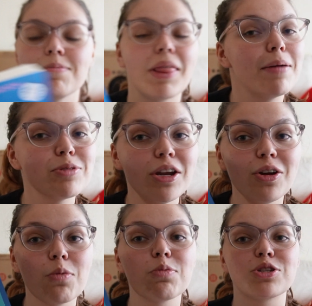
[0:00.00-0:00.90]
I'm starting
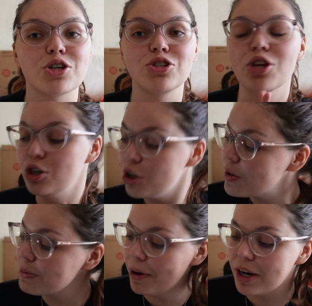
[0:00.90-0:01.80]
off with Jo's
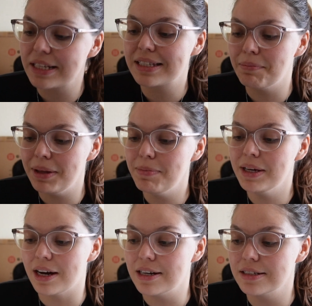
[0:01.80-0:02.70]
newest book simply
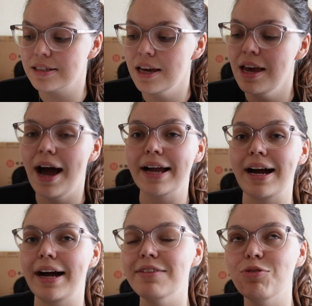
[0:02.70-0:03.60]
because I
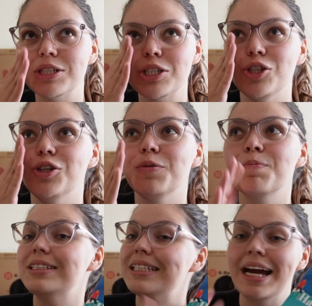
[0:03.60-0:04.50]
kind of want to
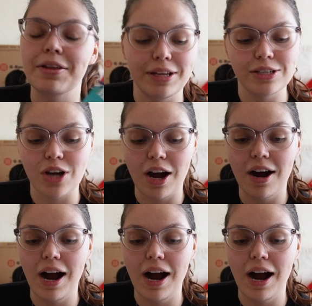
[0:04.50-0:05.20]
see how things are.